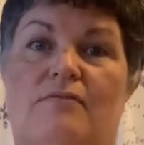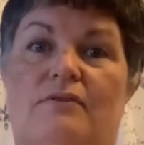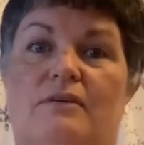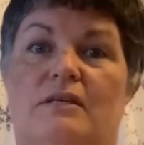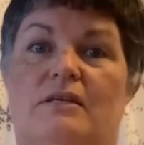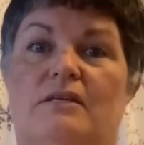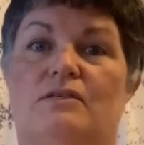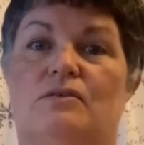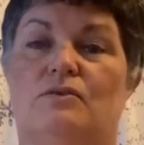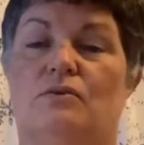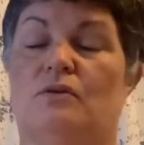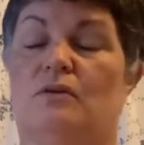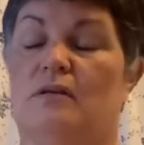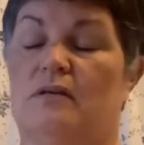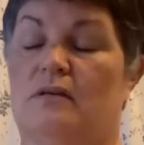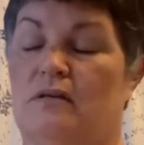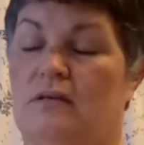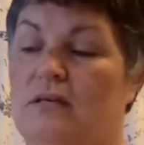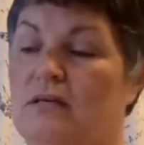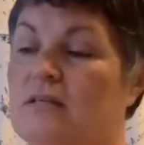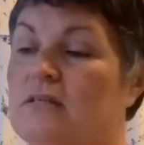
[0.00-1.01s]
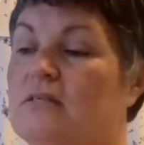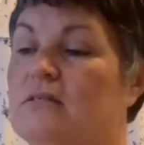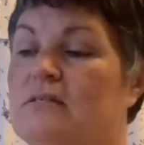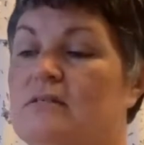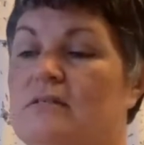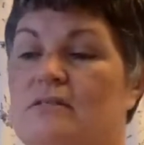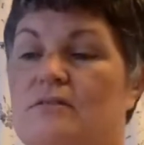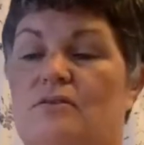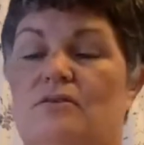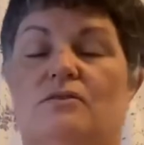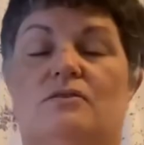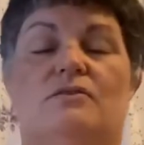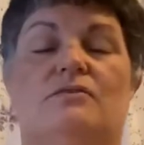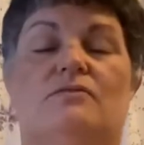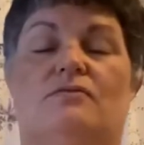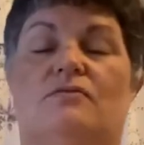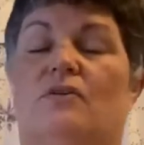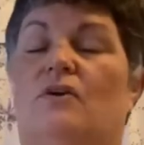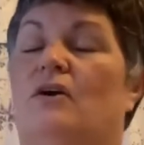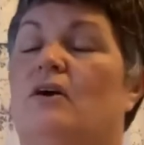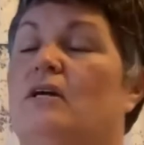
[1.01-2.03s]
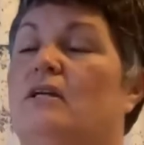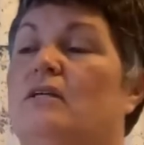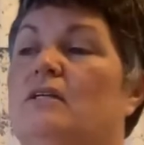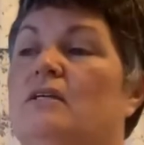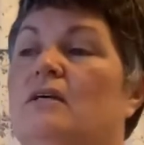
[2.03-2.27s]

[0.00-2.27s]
and he's heater certified